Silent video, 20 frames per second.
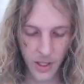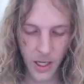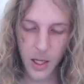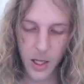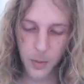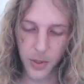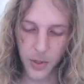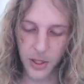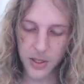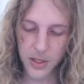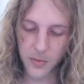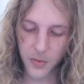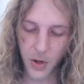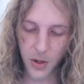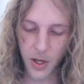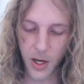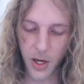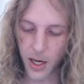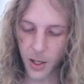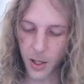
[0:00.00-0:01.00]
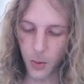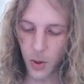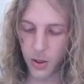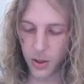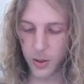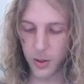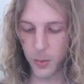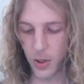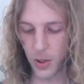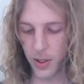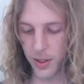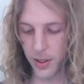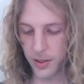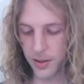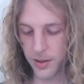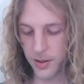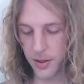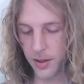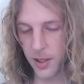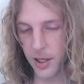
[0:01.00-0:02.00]
But it's a very high quality
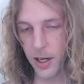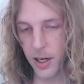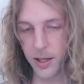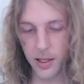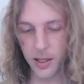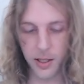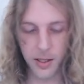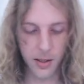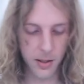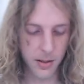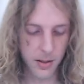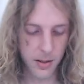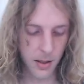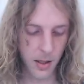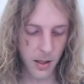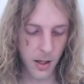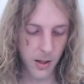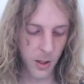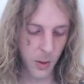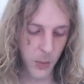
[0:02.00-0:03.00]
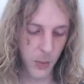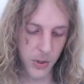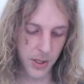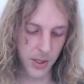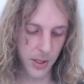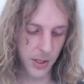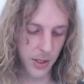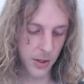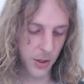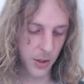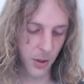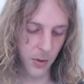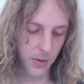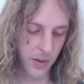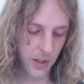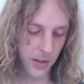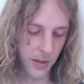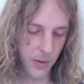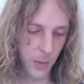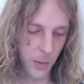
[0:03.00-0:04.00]
product that I think is 100%
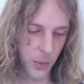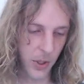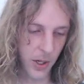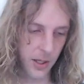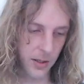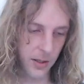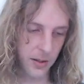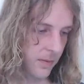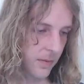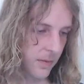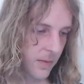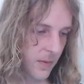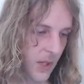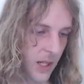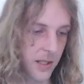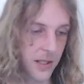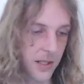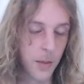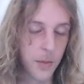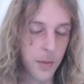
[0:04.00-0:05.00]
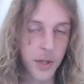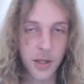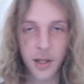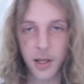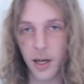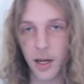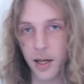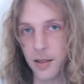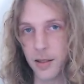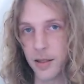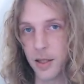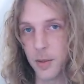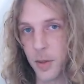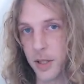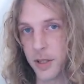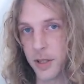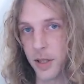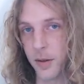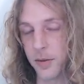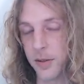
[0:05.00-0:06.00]
deserving of the price. It's something that I can see
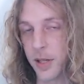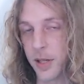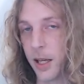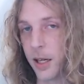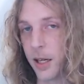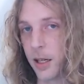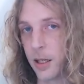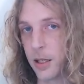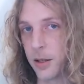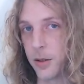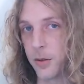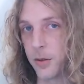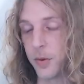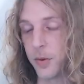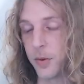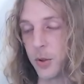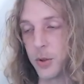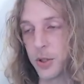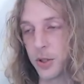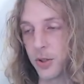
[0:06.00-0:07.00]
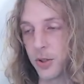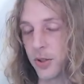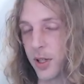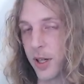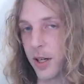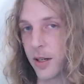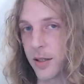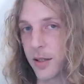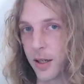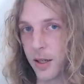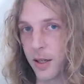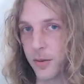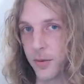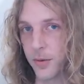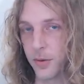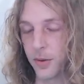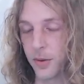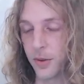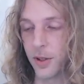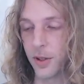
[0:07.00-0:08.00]
myself skating in the future, like I said,
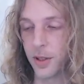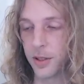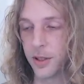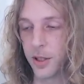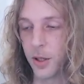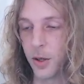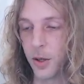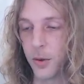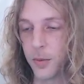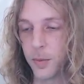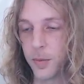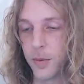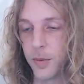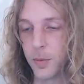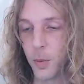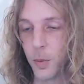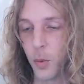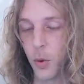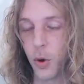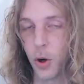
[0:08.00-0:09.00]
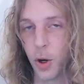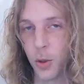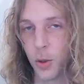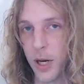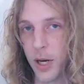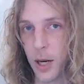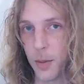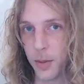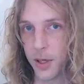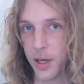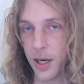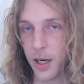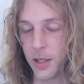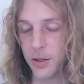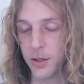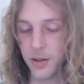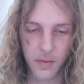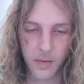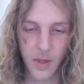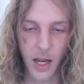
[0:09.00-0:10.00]
for, more urban
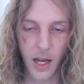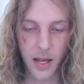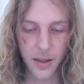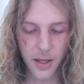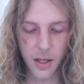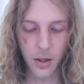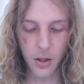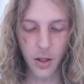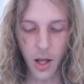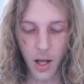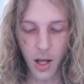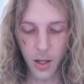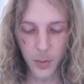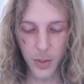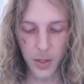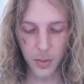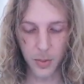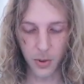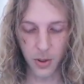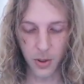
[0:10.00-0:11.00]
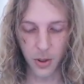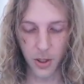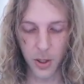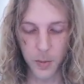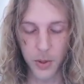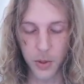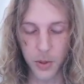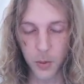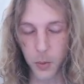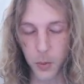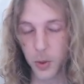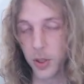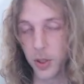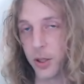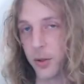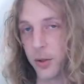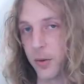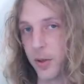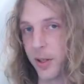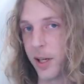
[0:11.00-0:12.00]
applications. I think a lot of people are going to be
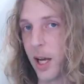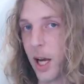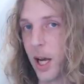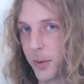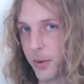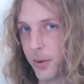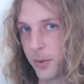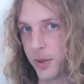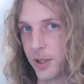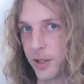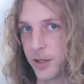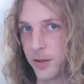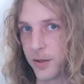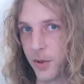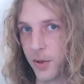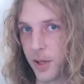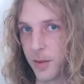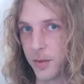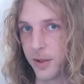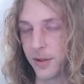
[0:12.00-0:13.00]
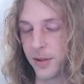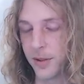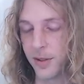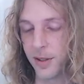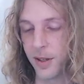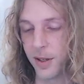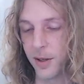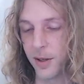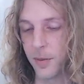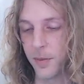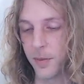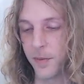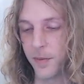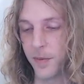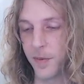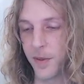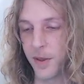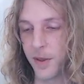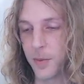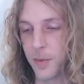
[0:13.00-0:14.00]
really, really happy with these frames. It
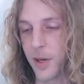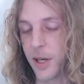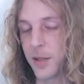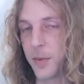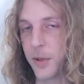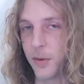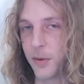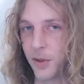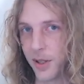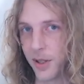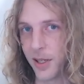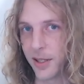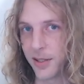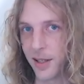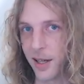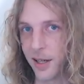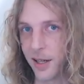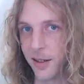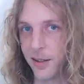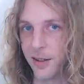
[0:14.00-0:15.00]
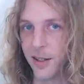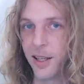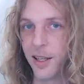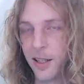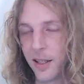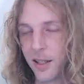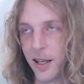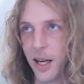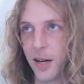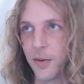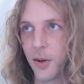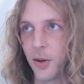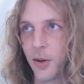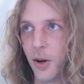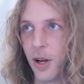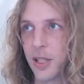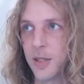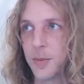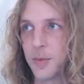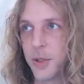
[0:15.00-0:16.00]
makes me really excited. Kind of a
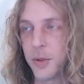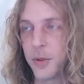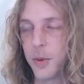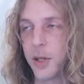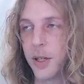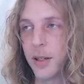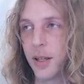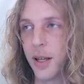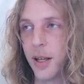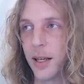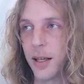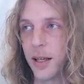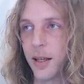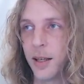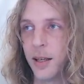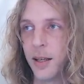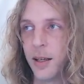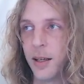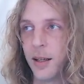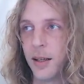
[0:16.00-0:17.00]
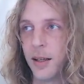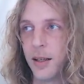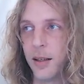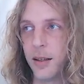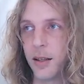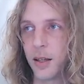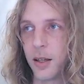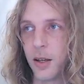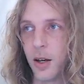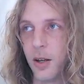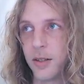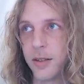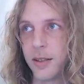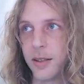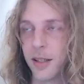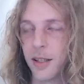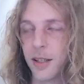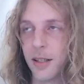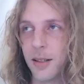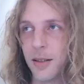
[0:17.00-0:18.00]
cross between like the
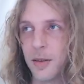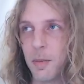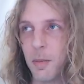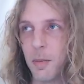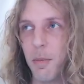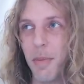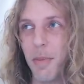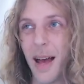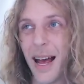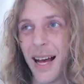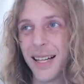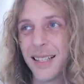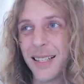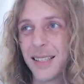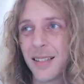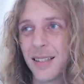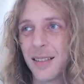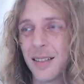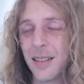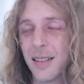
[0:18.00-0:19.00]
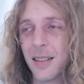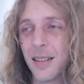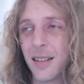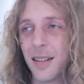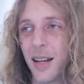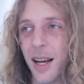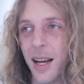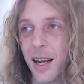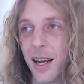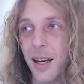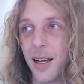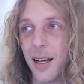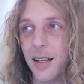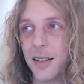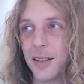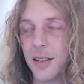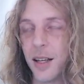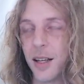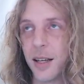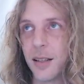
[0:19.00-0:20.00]
Cultic bats
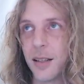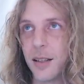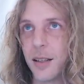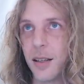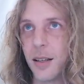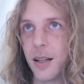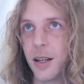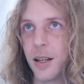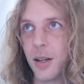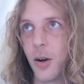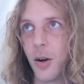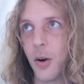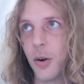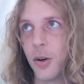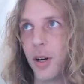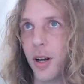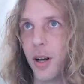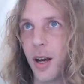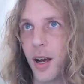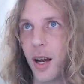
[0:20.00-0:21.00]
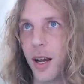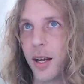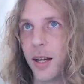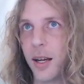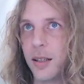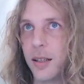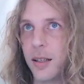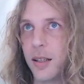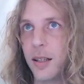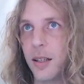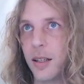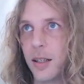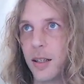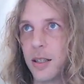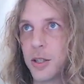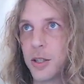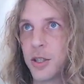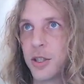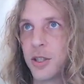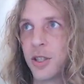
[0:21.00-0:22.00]
and like an
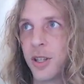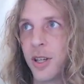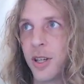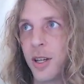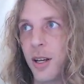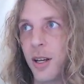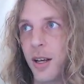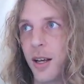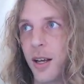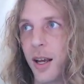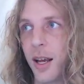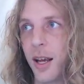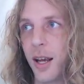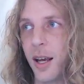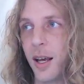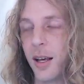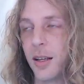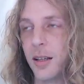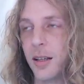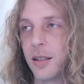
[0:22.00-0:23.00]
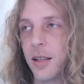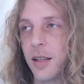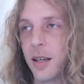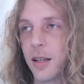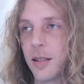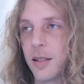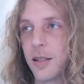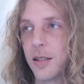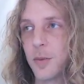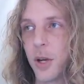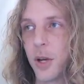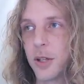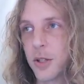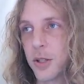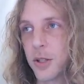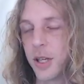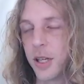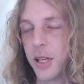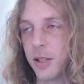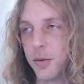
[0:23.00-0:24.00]
NR90-ish and like a
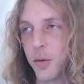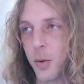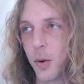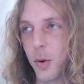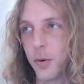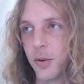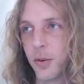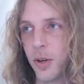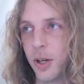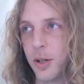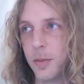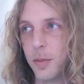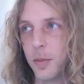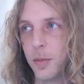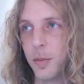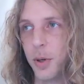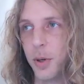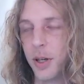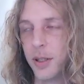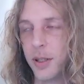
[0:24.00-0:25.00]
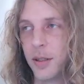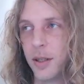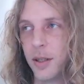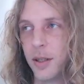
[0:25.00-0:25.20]
Symmetrics 84 frame, but